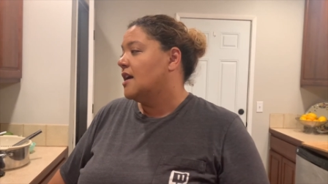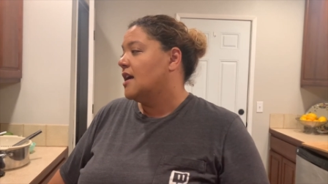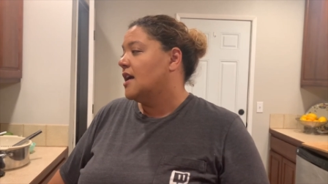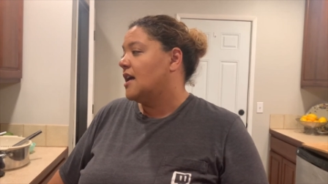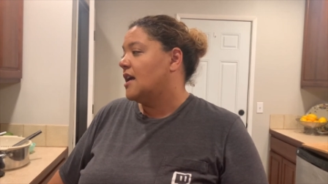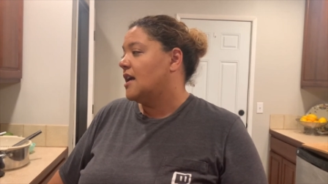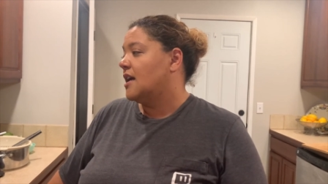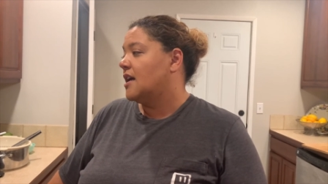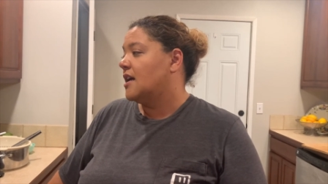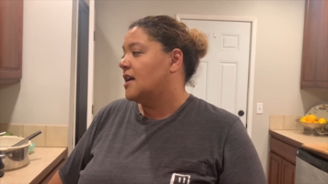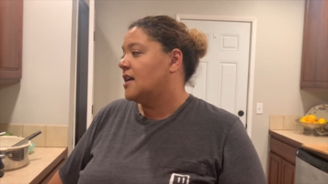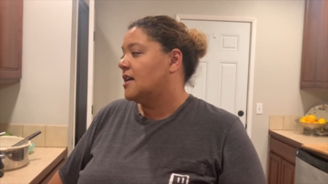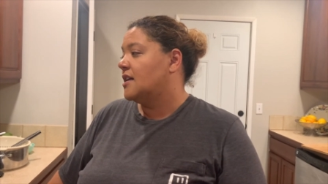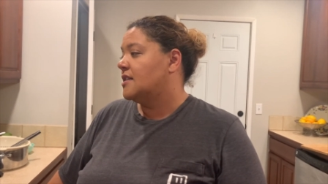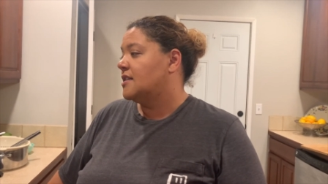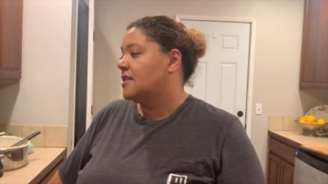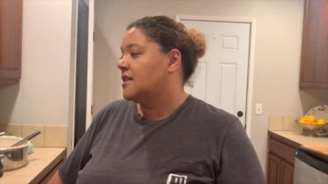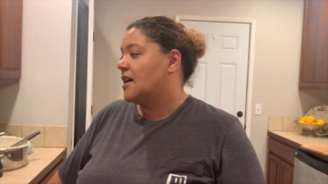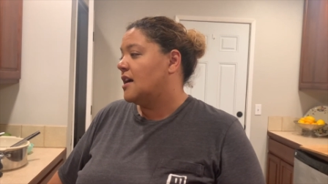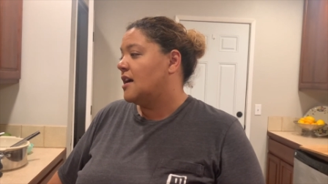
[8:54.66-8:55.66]

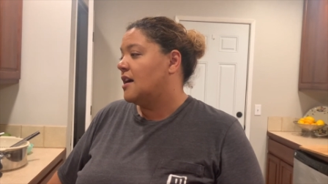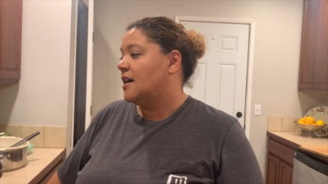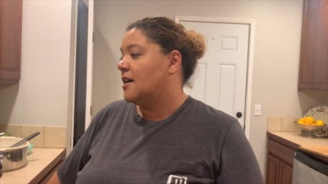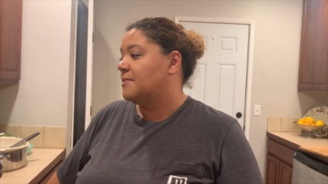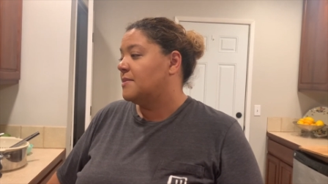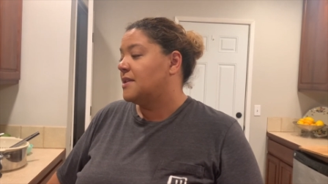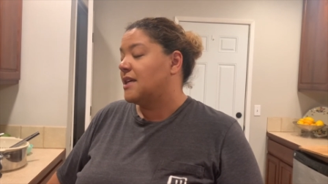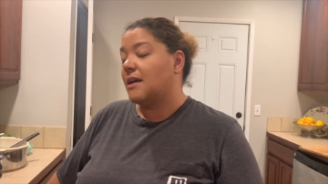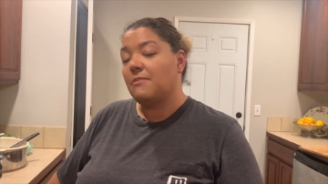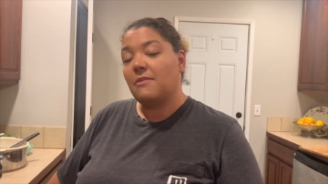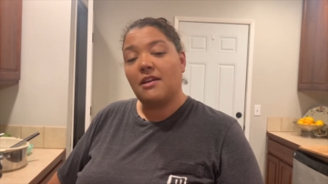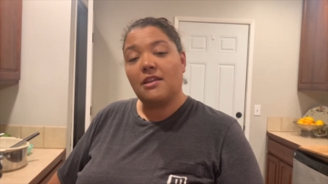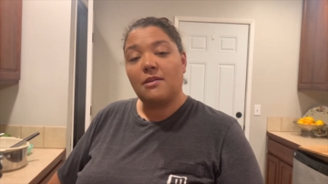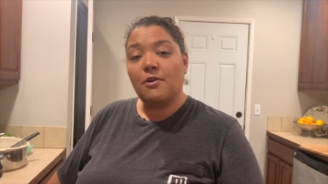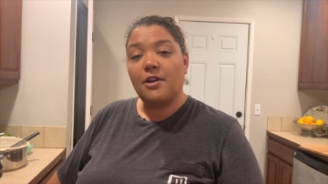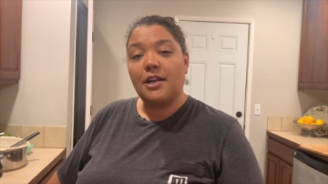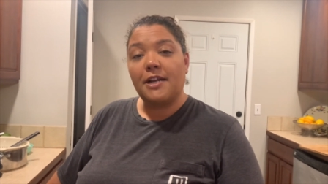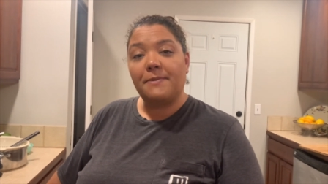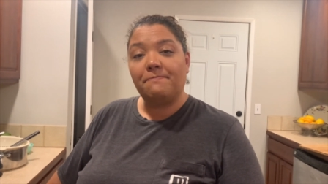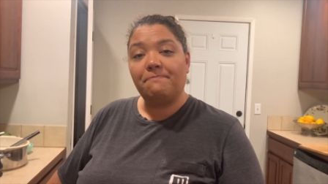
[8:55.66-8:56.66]
and um, take them out in the
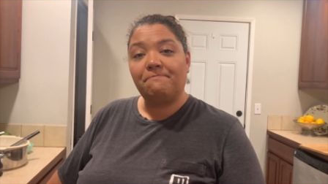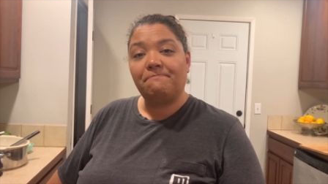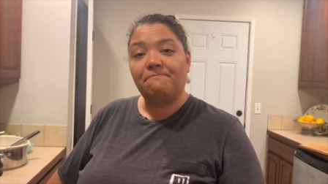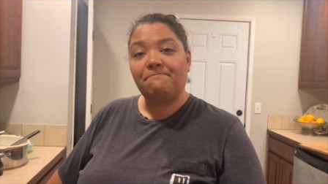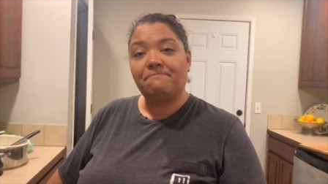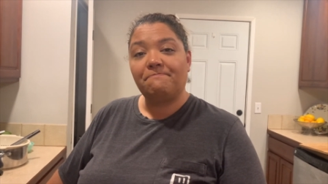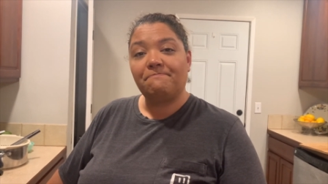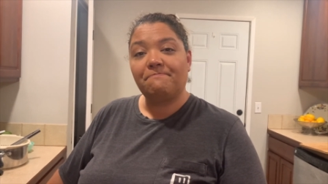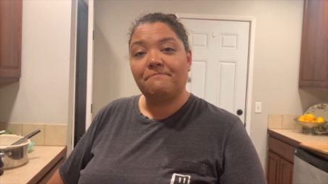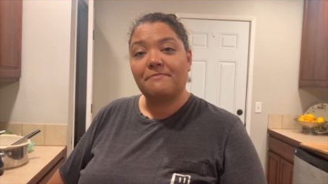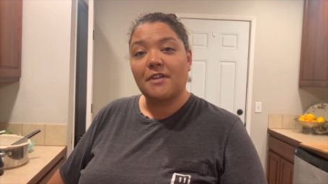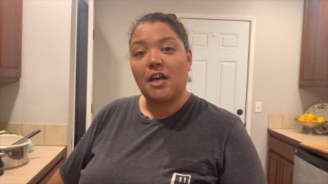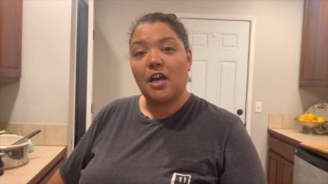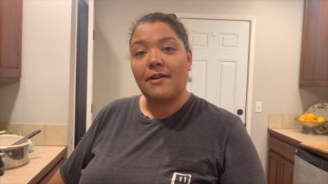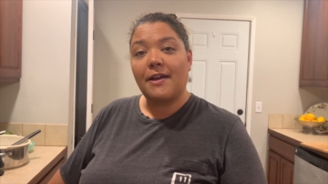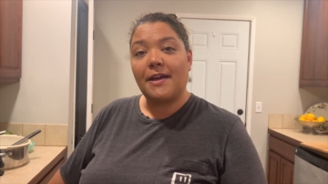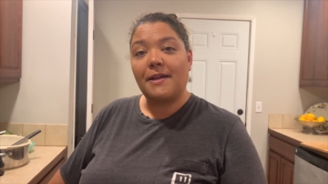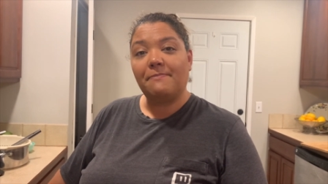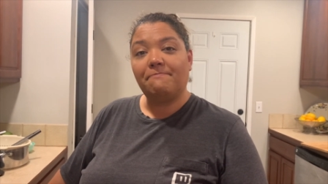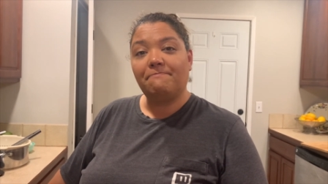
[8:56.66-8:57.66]
morning. All
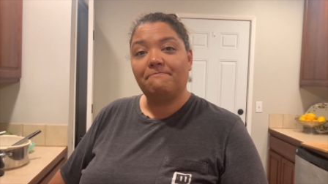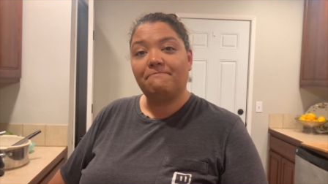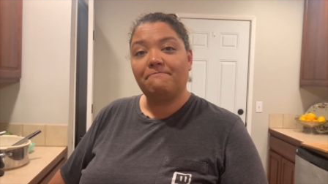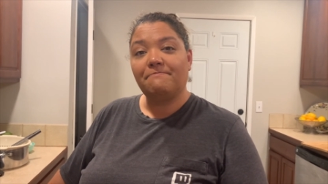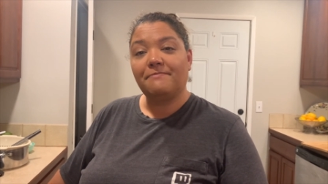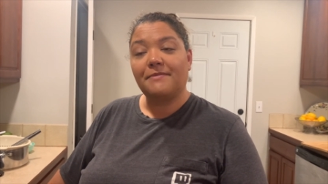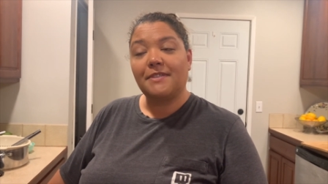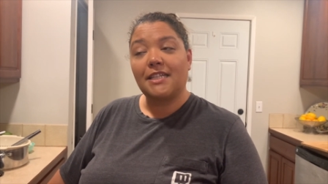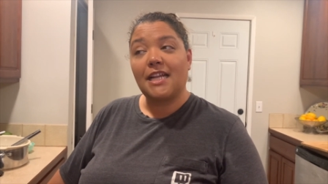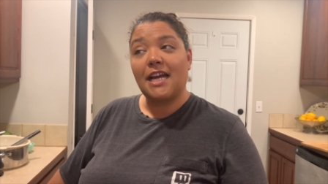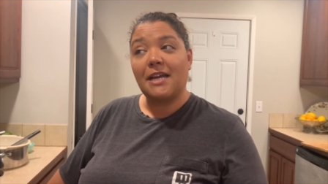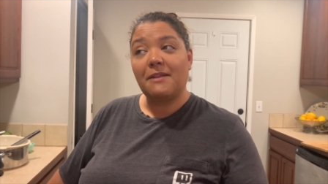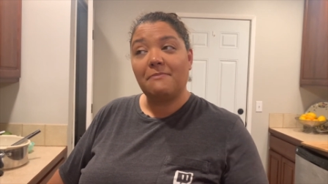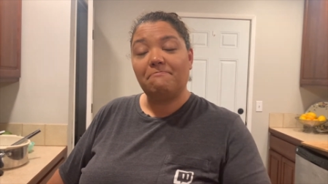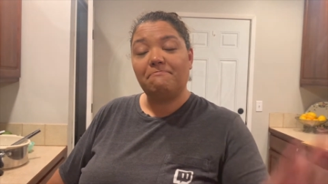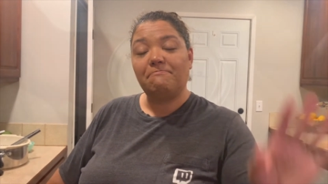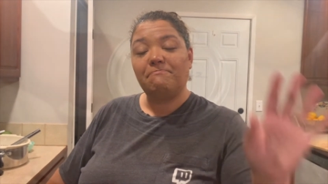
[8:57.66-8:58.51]
right, good night.